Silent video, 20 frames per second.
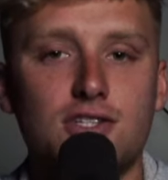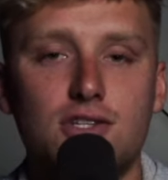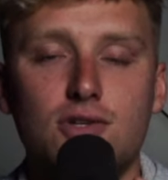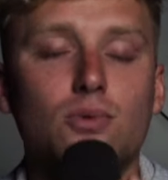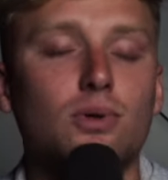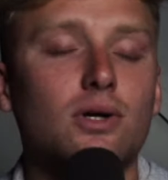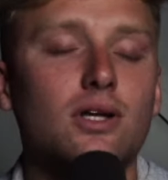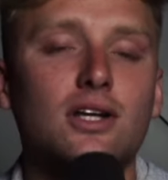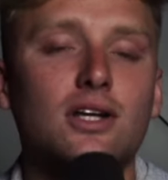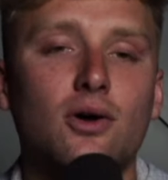You
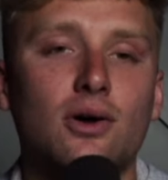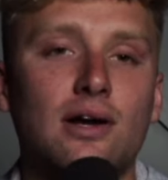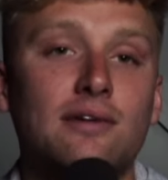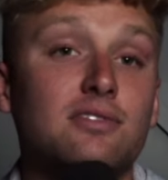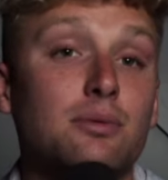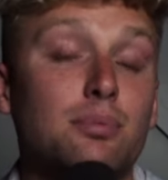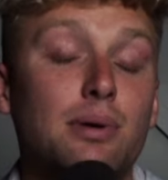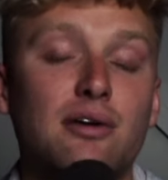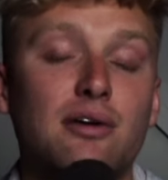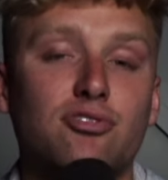really don't have to
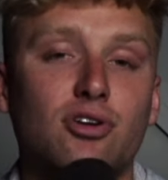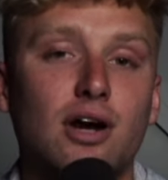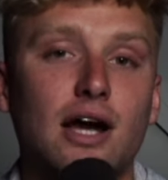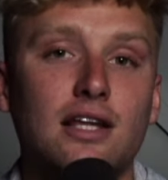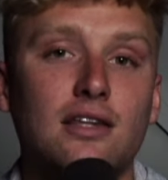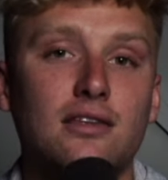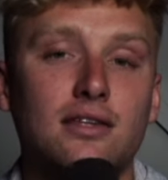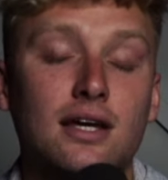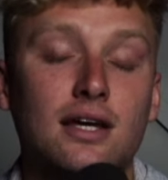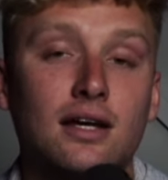pay for
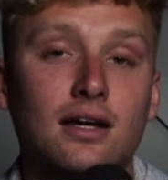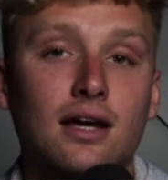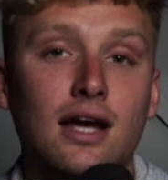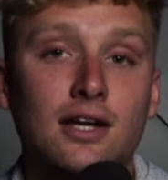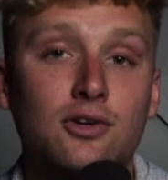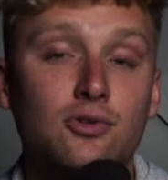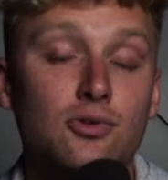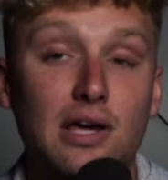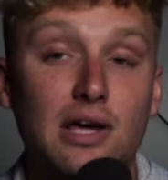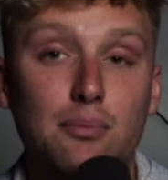anything
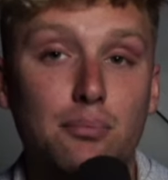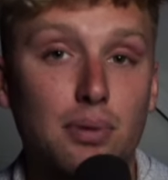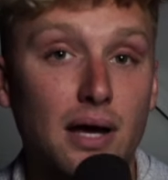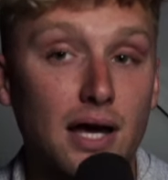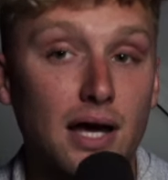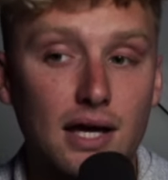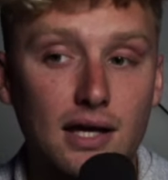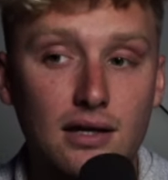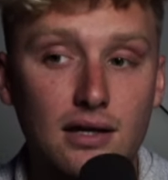and you get paid.